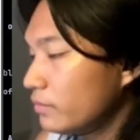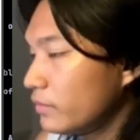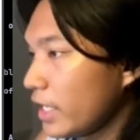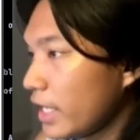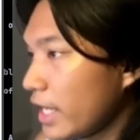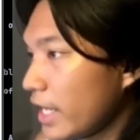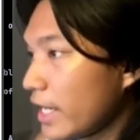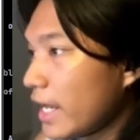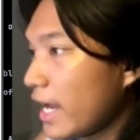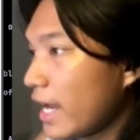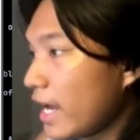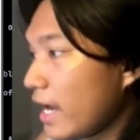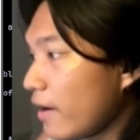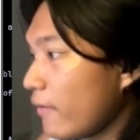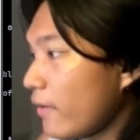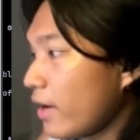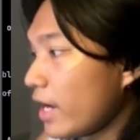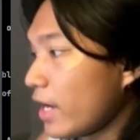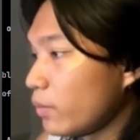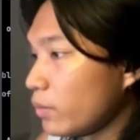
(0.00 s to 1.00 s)
and
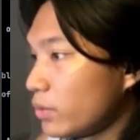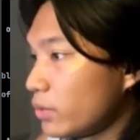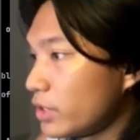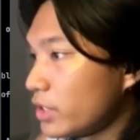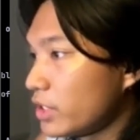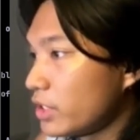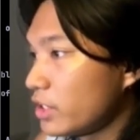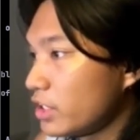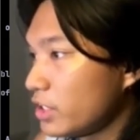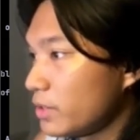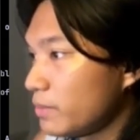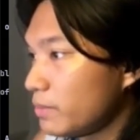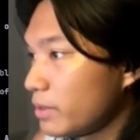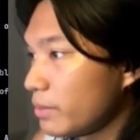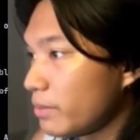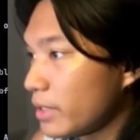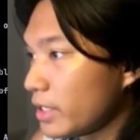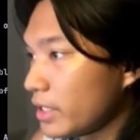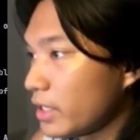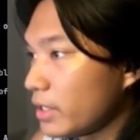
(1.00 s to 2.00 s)
how I would
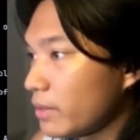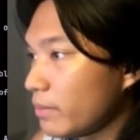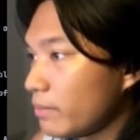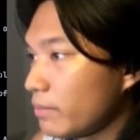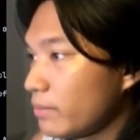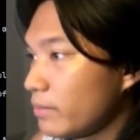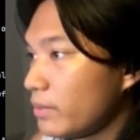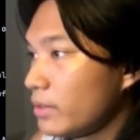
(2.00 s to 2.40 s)
implement them,